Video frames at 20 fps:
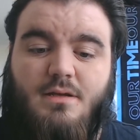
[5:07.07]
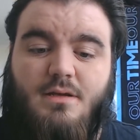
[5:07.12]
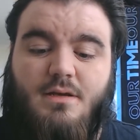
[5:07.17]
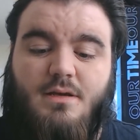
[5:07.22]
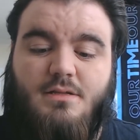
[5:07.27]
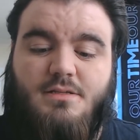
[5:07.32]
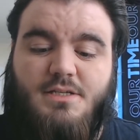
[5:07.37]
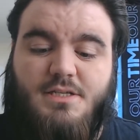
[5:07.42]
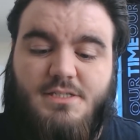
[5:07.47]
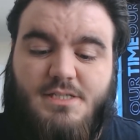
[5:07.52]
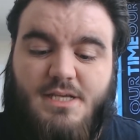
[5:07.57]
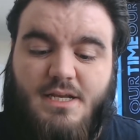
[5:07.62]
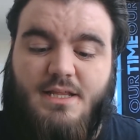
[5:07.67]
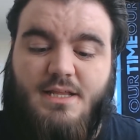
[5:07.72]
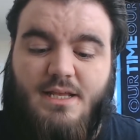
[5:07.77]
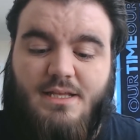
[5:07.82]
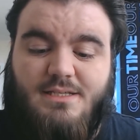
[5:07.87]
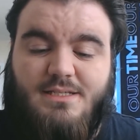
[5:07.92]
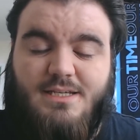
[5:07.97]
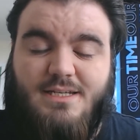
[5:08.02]

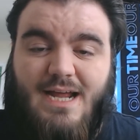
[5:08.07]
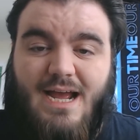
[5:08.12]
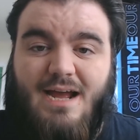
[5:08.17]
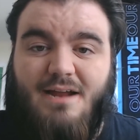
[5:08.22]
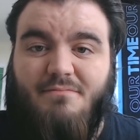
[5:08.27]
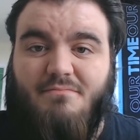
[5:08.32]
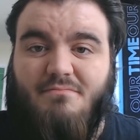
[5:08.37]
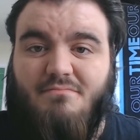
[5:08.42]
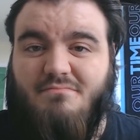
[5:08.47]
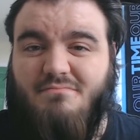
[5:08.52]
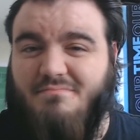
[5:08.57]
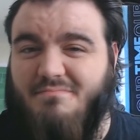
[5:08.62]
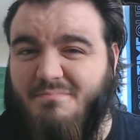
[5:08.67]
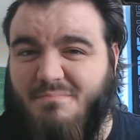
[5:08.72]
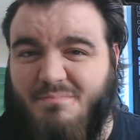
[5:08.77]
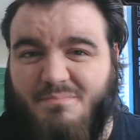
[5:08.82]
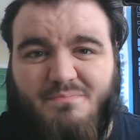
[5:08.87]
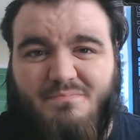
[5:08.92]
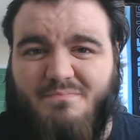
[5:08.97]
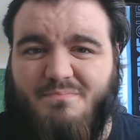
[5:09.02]
Zinedine Zidane
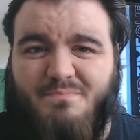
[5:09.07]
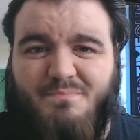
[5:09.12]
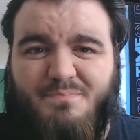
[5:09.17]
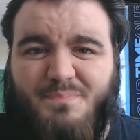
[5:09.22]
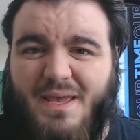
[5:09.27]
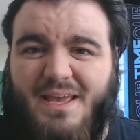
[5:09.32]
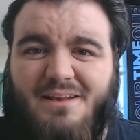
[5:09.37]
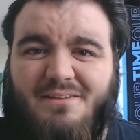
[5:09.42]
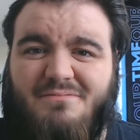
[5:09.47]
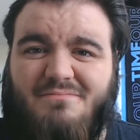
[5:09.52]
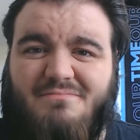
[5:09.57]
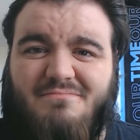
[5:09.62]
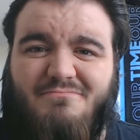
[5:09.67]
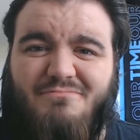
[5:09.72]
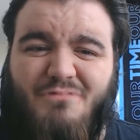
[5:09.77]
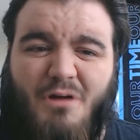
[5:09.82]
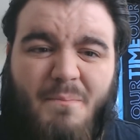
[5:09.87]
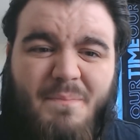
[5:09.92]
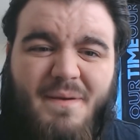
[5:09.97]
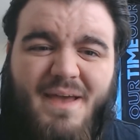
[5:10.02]
being
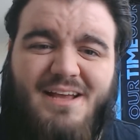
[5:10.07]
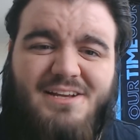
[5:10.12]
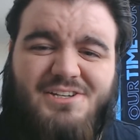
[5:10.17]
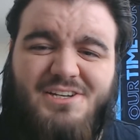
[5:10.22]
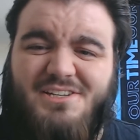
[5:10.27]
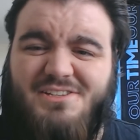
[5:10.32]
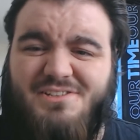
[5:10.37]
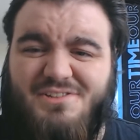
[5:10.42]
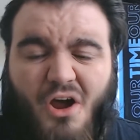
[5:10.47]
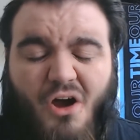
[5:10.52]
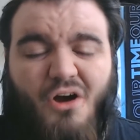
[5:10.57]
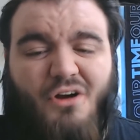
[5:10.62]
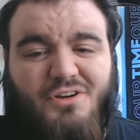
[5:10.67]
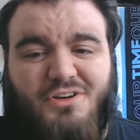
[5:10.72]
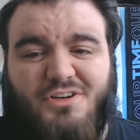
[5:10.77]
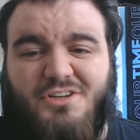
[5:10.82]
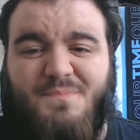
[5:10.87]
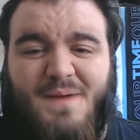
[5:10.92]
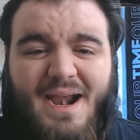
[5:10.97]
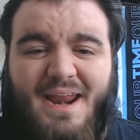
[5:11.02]
rubbish. He's not a
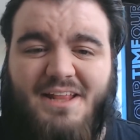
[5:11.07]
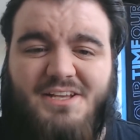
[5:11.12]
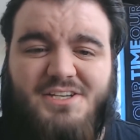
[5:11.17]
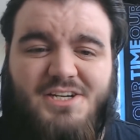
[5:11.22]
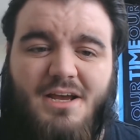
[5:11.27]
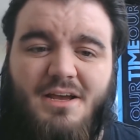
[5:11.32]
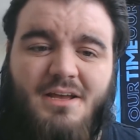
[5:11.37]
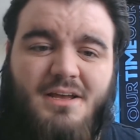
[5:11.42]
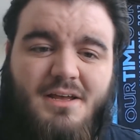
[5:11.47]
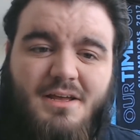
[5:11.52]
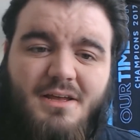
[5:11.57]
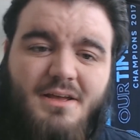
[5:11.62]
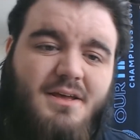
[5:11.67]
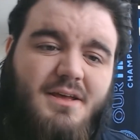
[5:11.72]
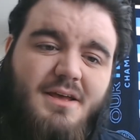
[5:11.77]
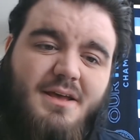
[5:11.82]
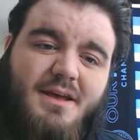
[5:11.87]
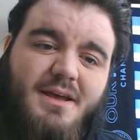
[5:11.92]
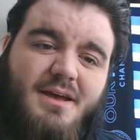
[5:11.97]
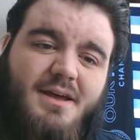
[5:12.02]
good manager.
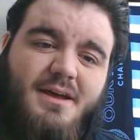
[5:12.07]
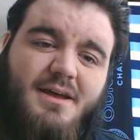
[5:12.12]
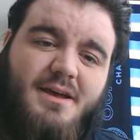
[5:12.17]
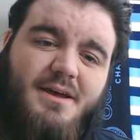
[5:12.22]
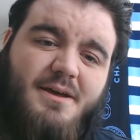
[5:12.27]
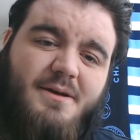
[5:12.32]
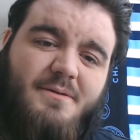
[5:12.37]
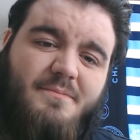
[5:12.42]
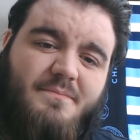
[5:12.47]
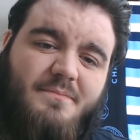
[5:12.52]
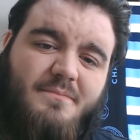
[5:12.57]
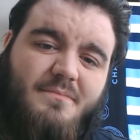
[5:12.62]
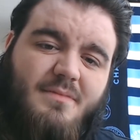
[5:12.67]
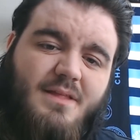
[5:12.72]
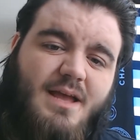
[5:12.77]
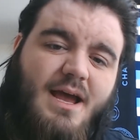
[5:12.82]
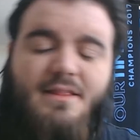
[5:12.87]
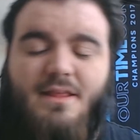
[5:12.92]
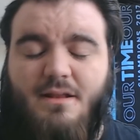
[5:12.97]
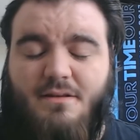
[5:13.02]
And
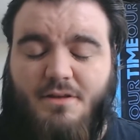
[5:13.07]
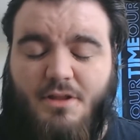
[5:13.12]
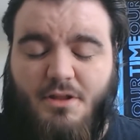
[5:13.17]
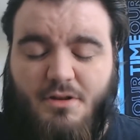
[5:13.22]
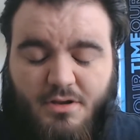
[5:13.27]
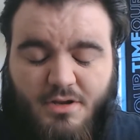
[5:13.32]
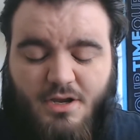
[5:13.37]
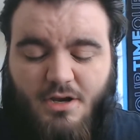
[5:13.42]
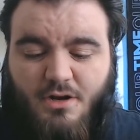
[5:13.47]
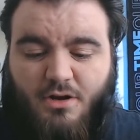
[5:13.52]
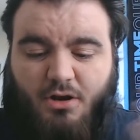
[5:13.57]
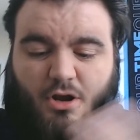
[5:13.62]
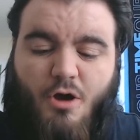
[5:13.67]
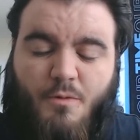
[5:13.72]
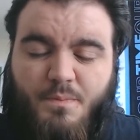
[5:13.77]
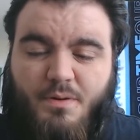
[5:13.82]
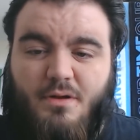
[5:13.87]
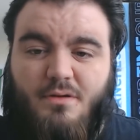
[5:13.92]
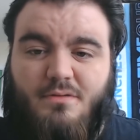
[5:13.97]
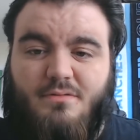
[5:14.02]
then you look at
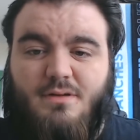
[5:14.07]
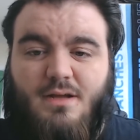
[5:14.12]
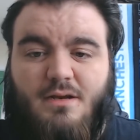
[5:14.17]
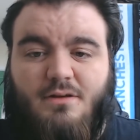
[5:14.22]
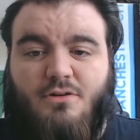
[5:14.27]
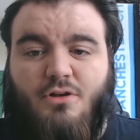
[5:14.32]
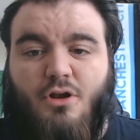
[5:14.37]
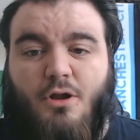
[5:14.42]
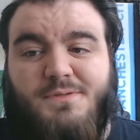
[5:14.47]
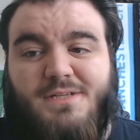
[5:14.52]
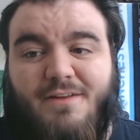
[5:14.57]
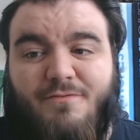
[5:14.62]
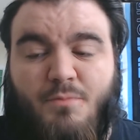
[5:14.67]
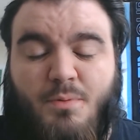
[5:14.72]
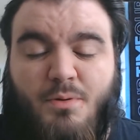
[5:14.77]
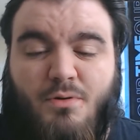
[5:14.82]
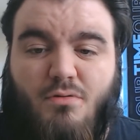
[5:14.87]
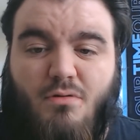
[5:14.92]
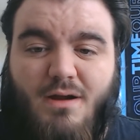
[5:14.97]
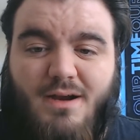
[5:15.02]
Klopp and Klopp's
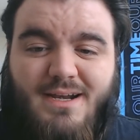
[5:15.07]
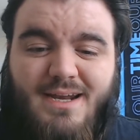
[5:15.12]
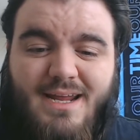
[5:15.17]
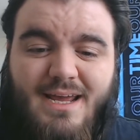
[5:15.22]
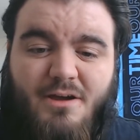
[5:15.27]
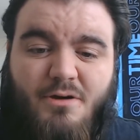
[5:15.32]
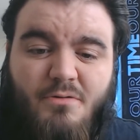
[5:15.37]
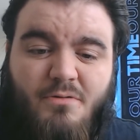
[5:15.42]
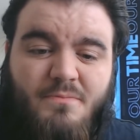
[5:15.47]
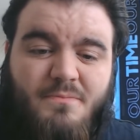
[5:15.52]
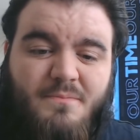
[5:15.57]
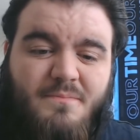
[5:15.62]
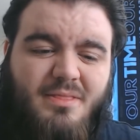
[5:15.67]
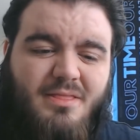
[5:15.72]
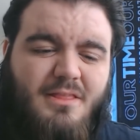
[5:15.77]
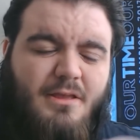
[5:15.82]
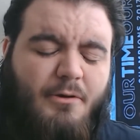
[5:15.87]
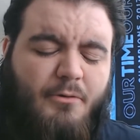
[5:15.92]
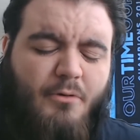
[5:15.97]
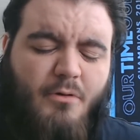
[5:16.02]
Liverpool right now.
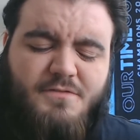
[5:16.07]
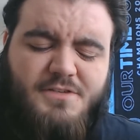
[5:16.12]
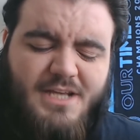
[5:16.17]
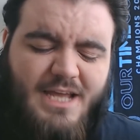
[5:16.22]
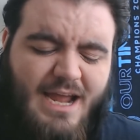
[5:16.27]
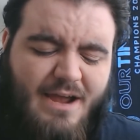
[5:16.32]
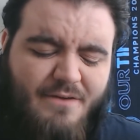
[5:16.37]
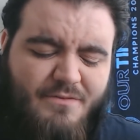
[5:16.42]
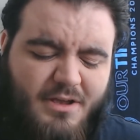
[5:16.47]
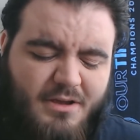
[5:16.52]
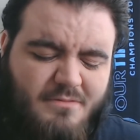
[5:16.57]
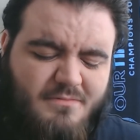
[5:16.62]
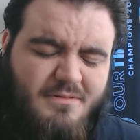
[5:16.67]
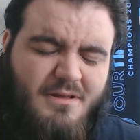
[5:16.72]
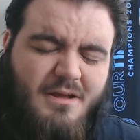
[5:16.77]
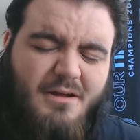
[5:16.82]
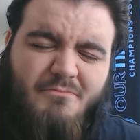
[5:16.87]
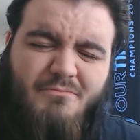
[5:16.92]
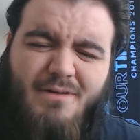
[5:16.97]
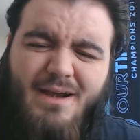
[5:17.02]
They're obviously having a
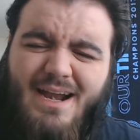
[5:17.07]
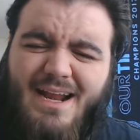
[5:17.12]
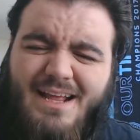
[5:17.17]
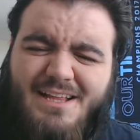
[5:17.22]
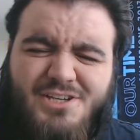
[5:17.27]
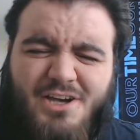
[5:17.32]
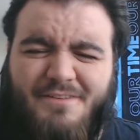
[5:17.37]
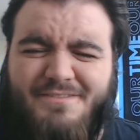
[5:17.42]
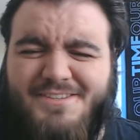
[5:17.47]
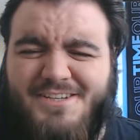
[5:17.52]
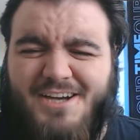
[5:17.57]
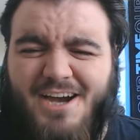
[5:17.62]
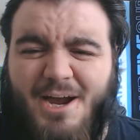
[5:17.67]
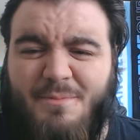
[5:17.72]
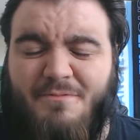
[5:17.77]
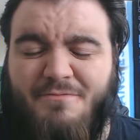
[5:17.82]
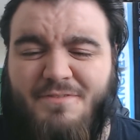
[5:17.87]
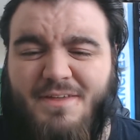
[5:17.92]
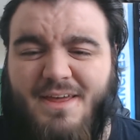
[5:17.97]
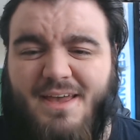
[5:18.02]
really tough time
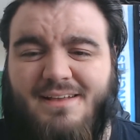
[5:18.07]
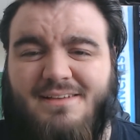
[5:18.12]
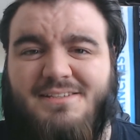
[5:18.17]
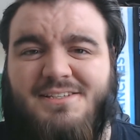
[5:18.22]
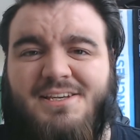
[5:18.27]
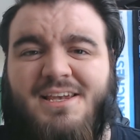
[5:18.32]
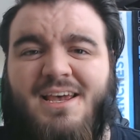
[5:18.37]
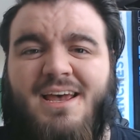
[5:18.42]
of things